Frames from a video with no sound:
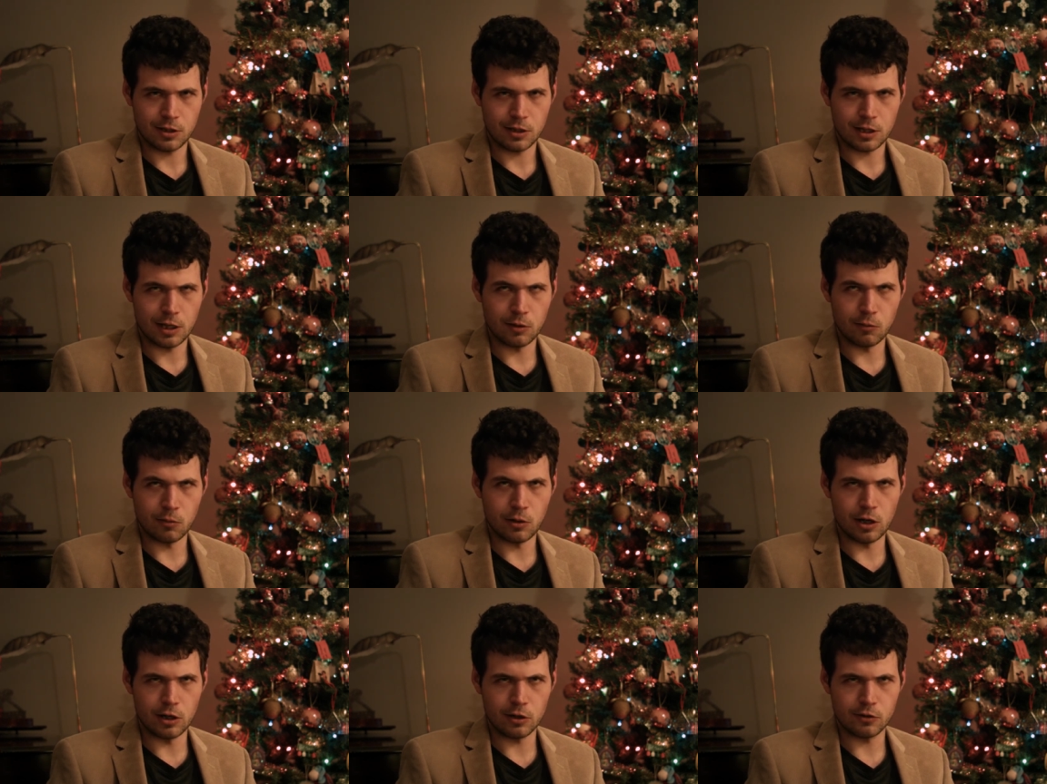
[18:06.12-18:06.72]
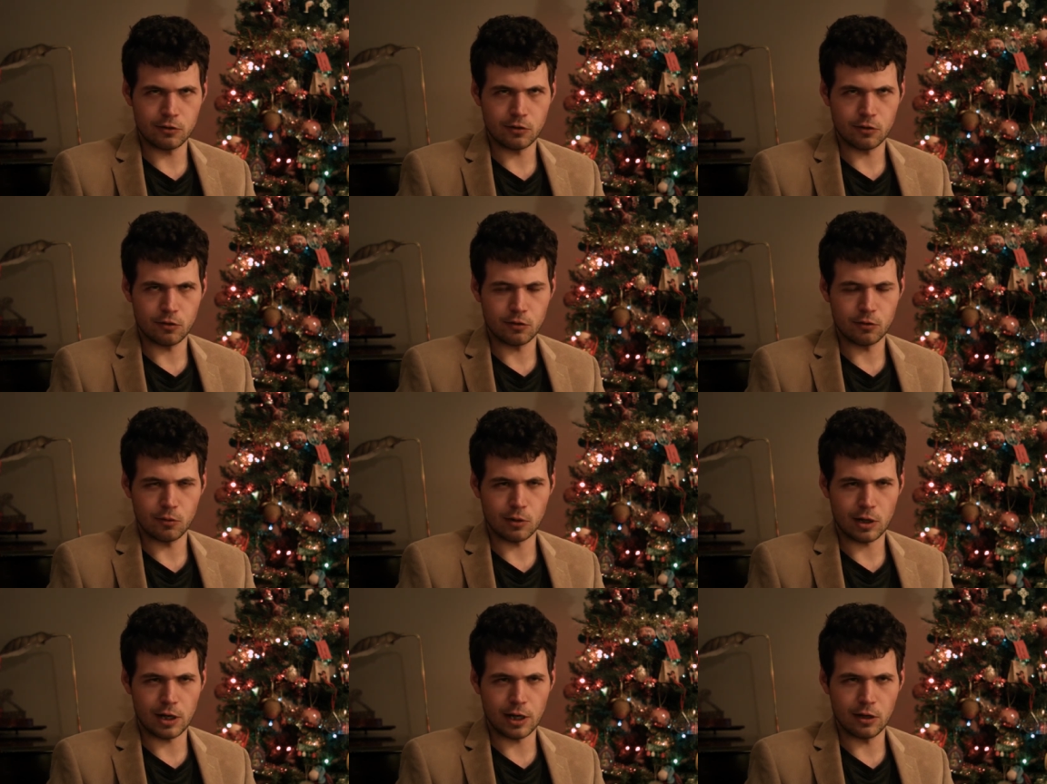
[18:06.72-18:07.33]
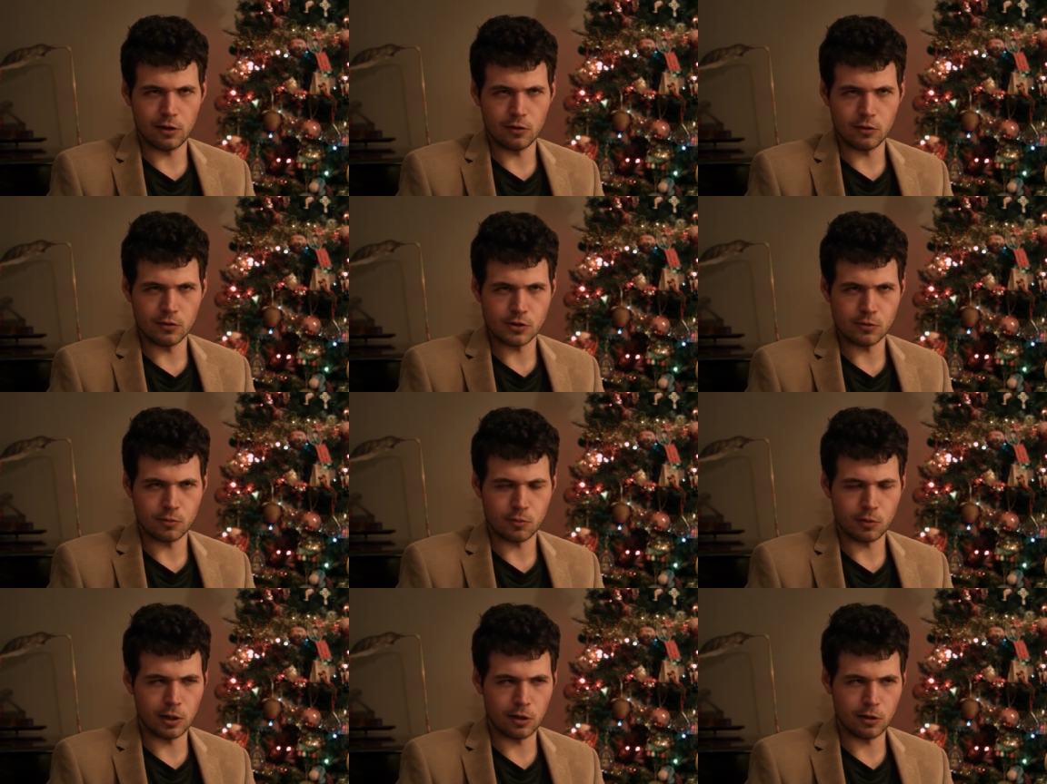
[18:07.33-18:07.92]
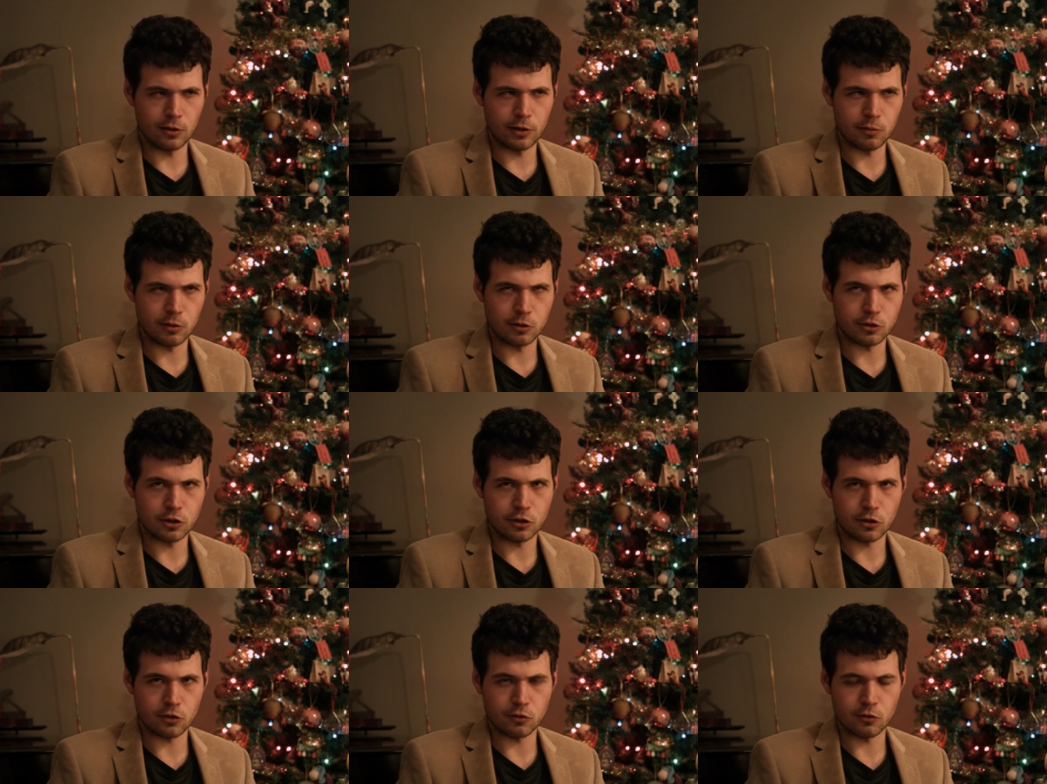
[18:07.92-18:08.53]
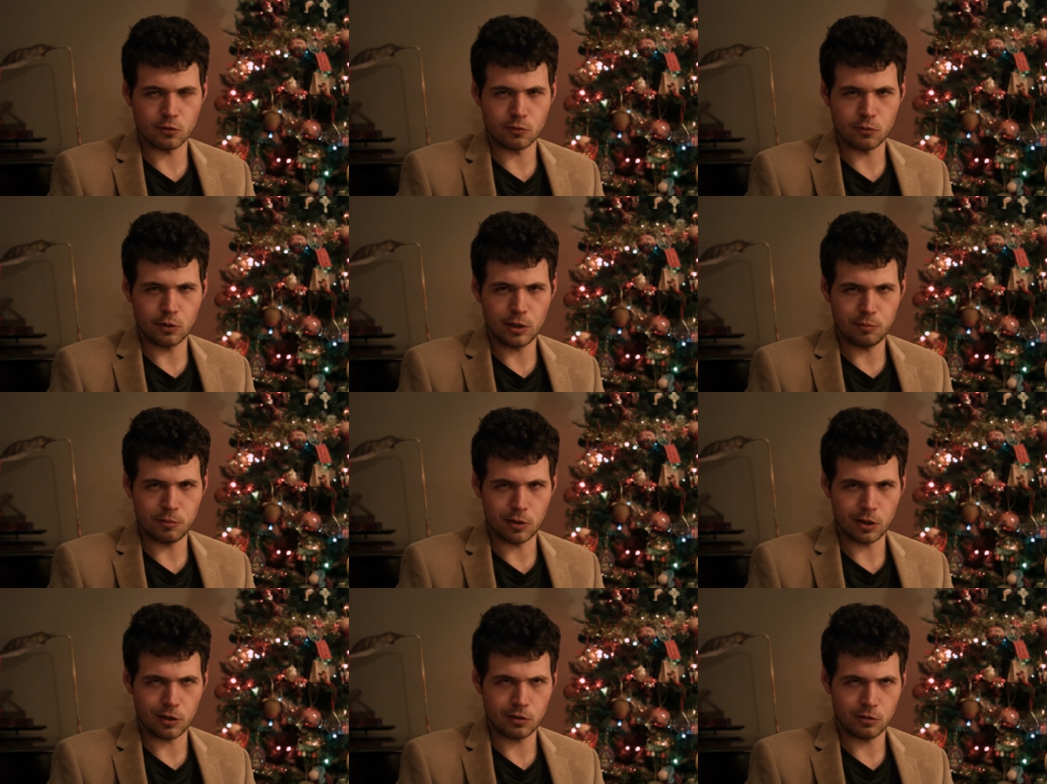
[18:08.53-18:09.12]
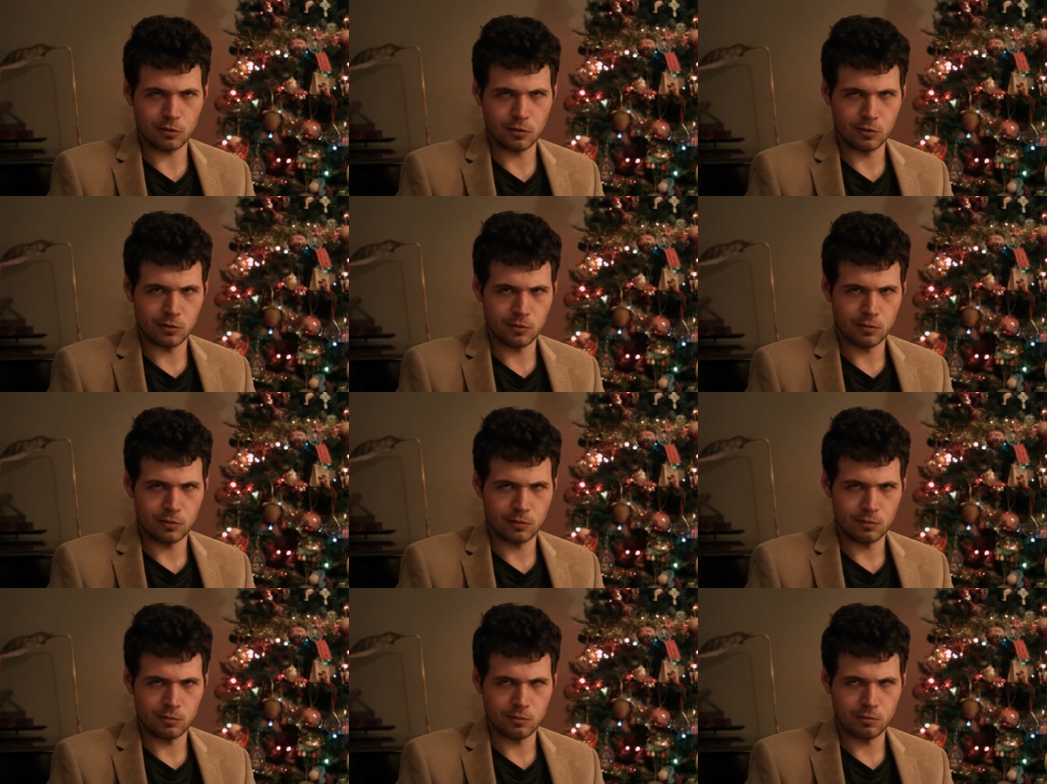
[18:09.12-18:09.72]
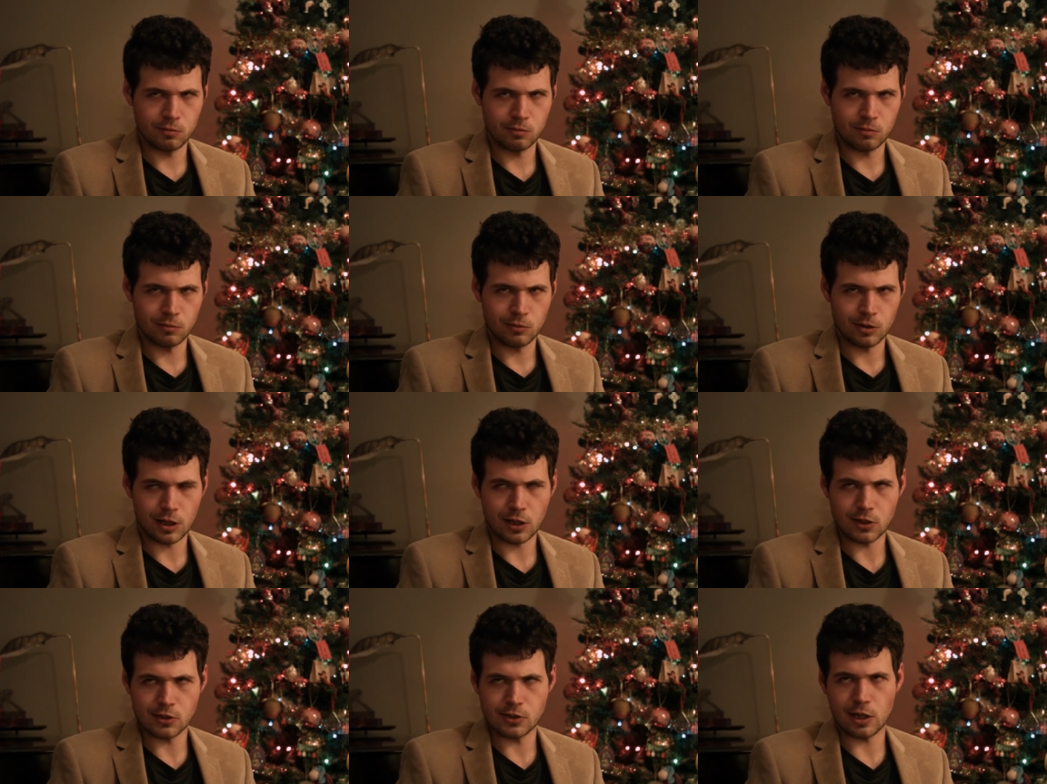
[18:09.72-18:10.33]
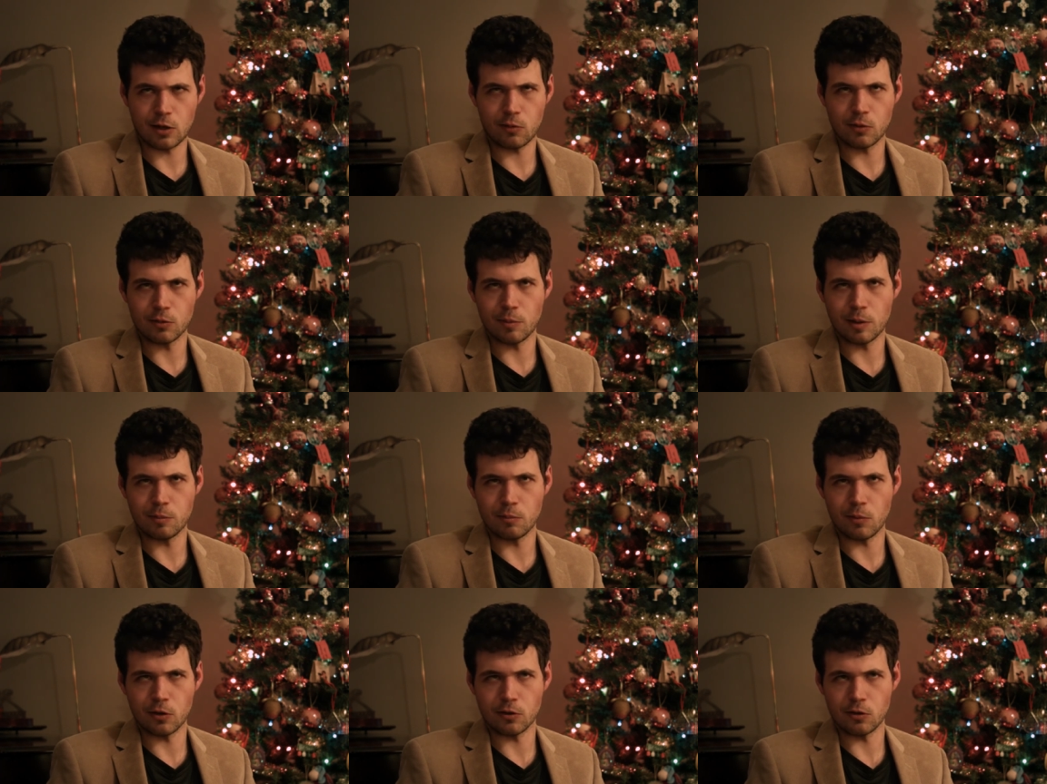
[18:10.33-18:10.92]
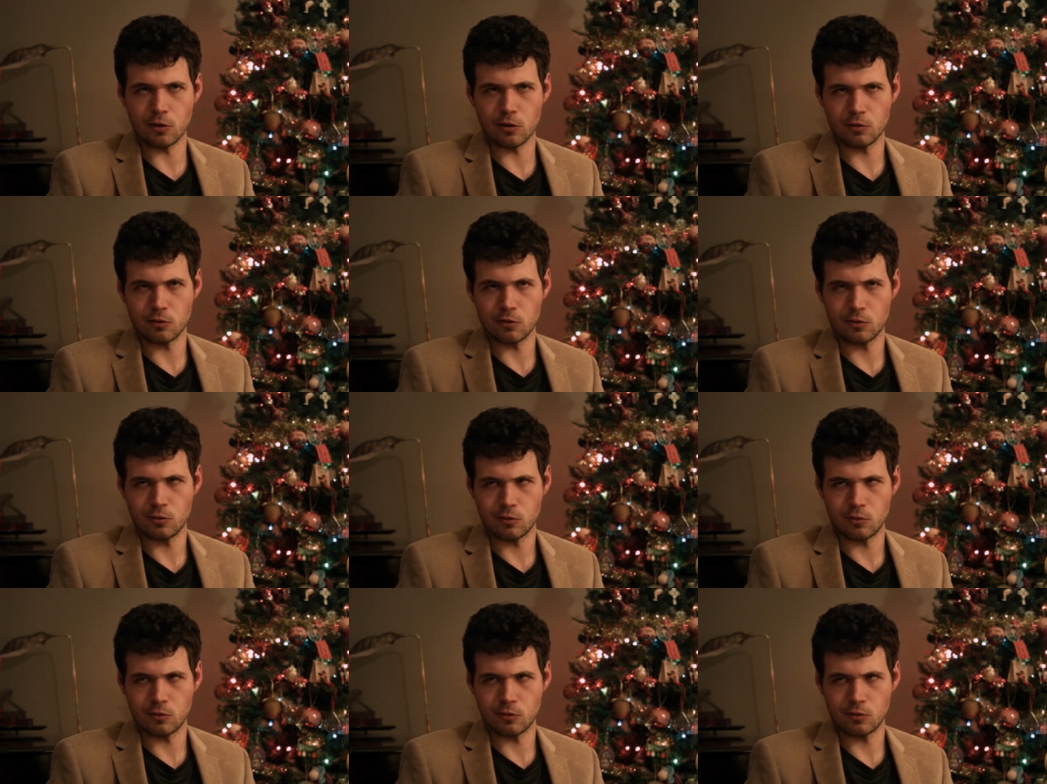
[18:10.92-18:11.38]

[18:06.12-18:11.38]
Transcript: I walked through aisles where there were children weeping. I sat with my mother,